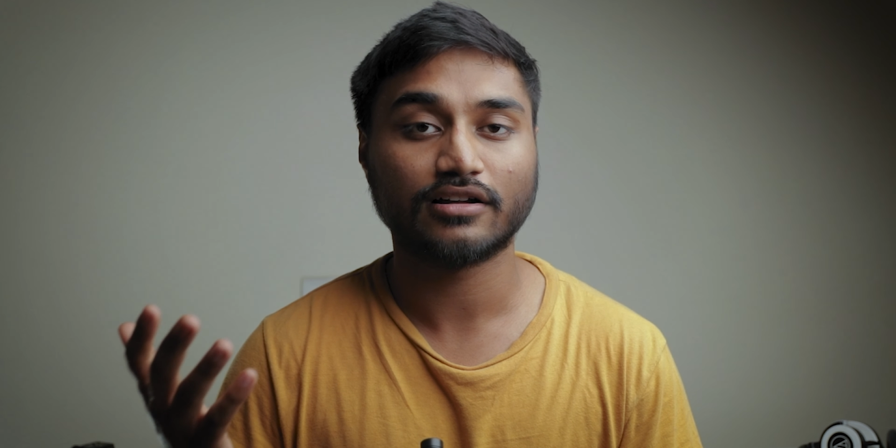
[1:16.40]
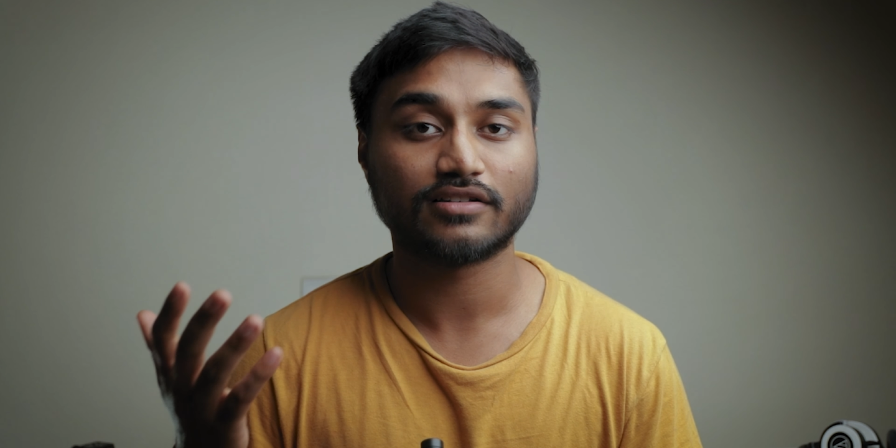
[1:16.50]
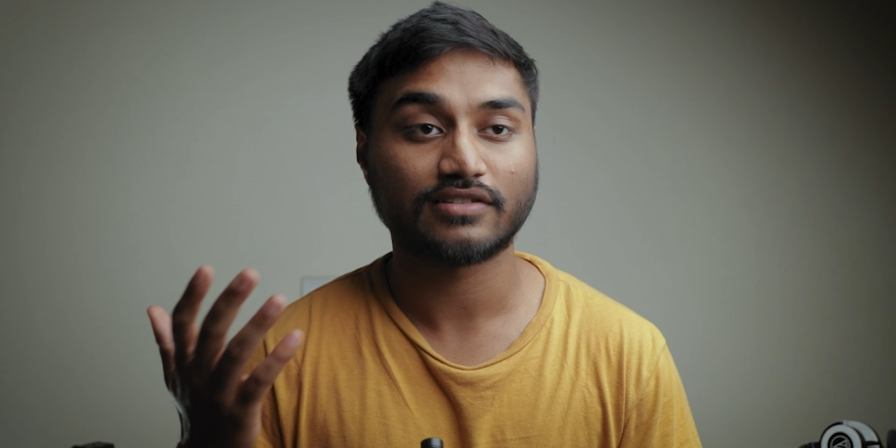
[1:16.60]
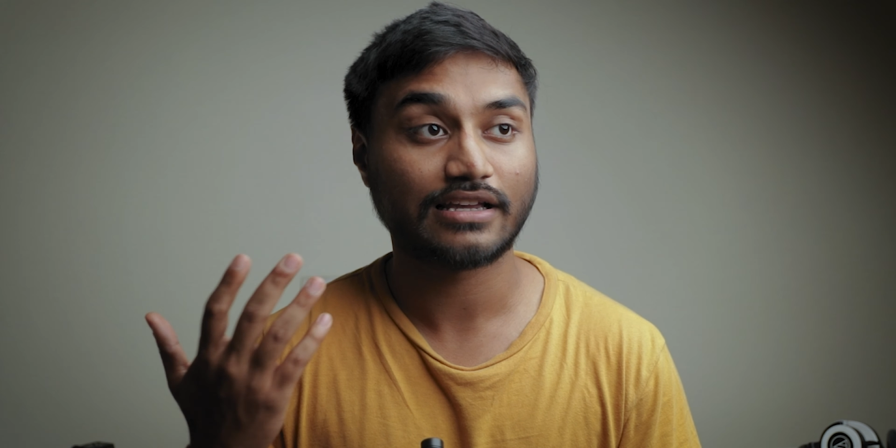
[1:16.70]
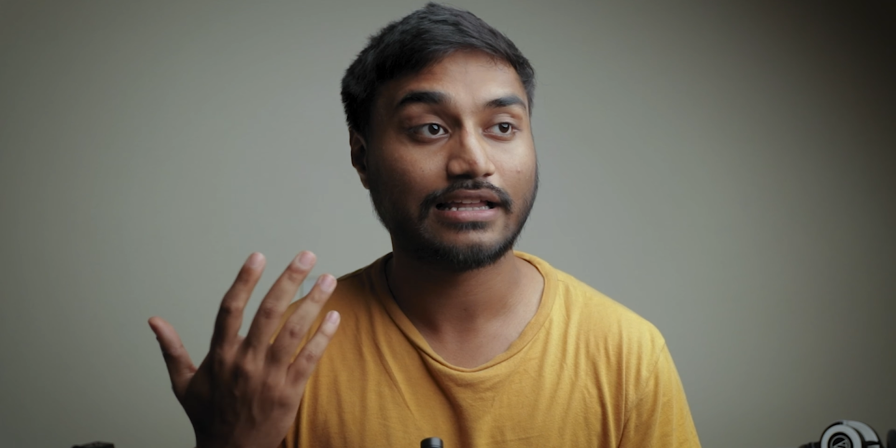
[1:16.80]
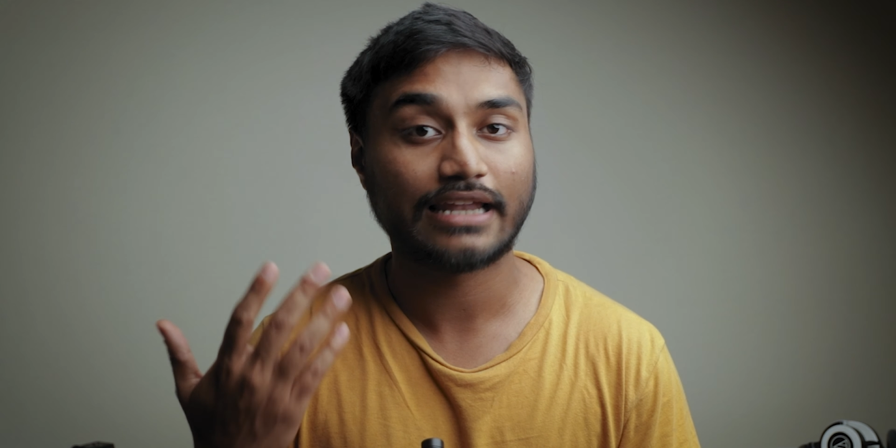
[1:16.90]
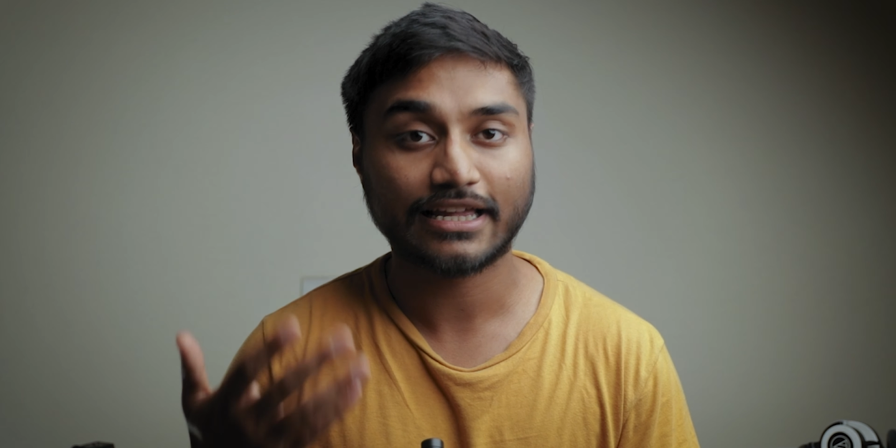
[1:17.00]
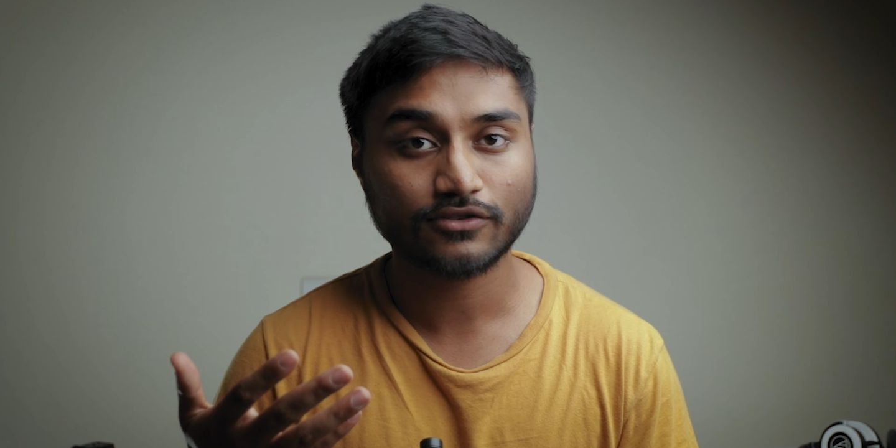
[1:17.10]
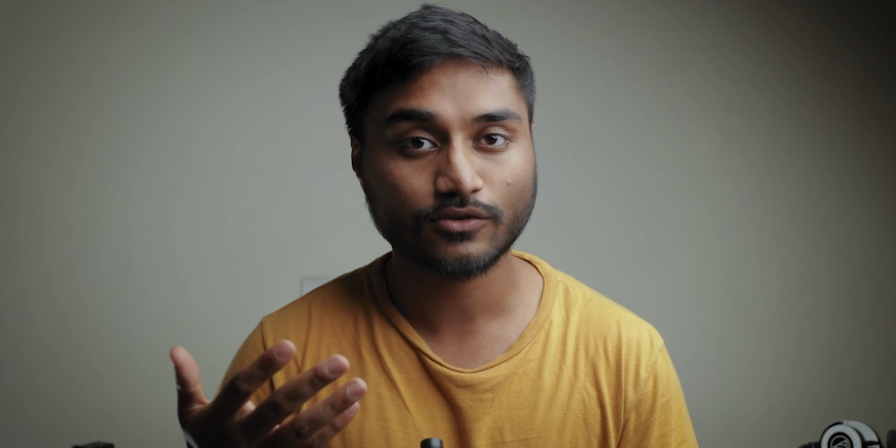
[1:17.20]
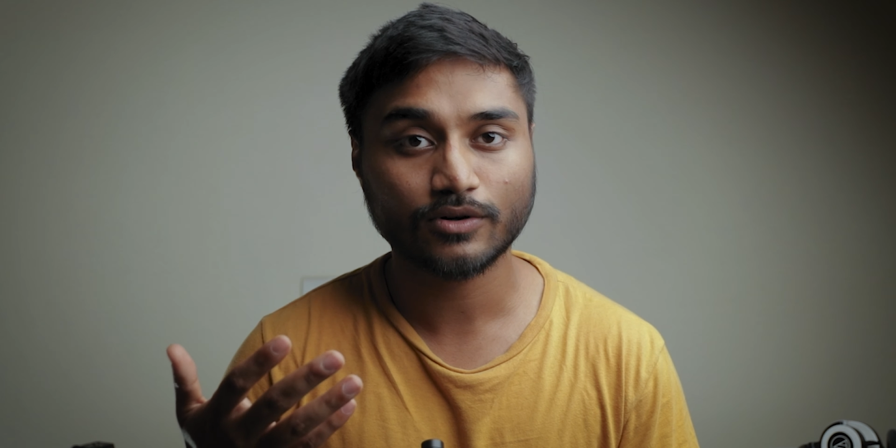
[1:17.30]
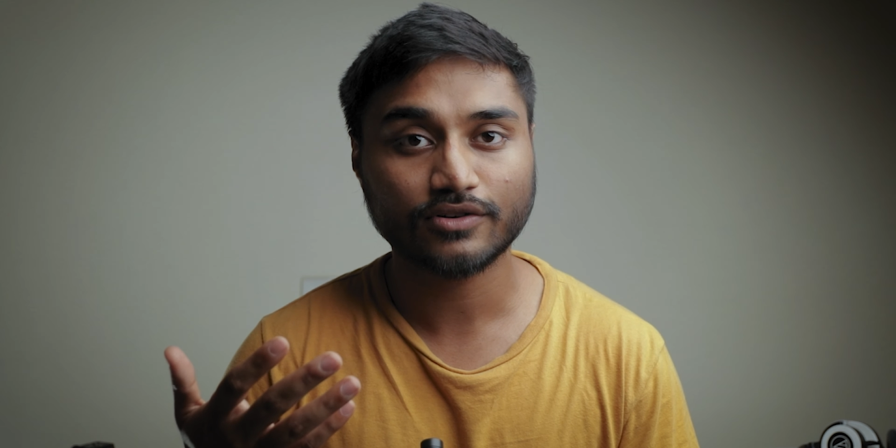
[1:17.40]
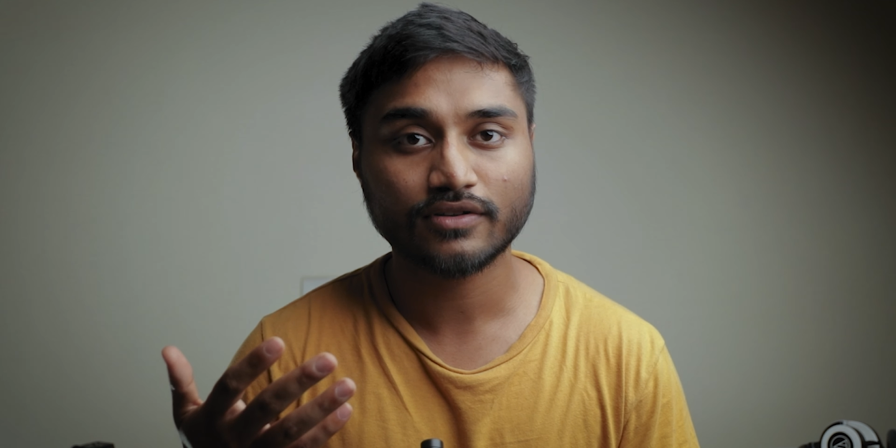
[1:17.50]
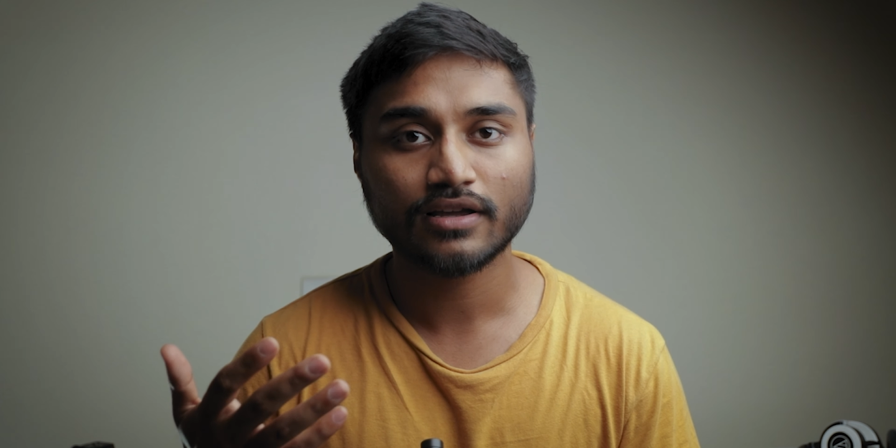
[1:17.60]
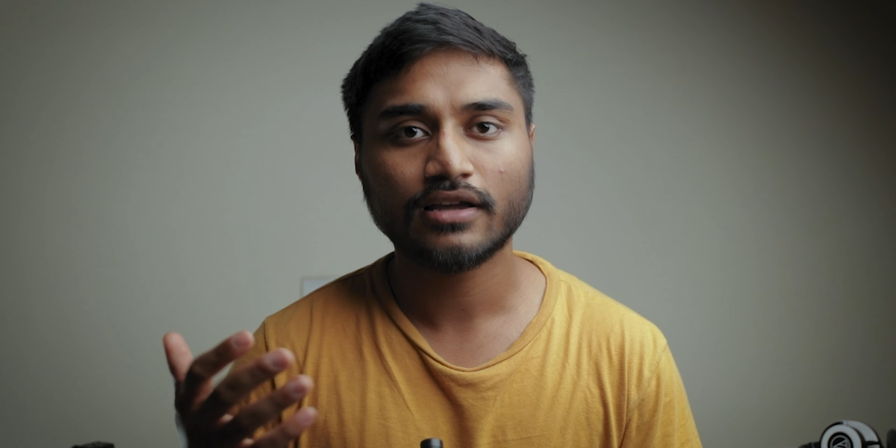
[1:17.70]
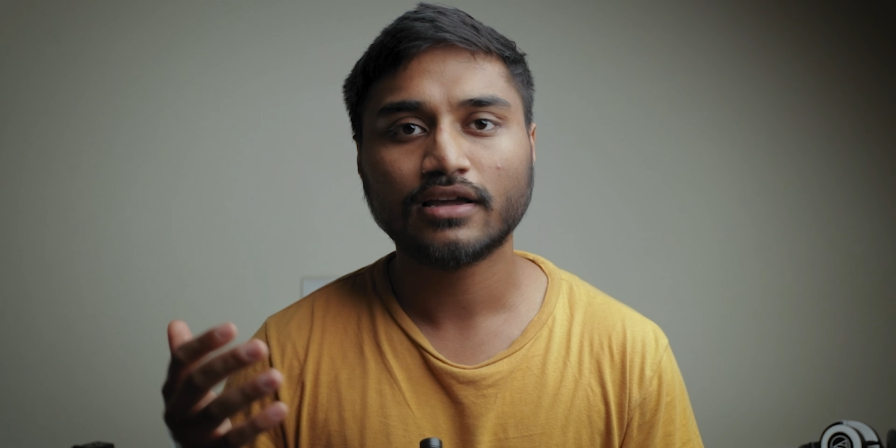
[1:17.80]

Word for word: a single light source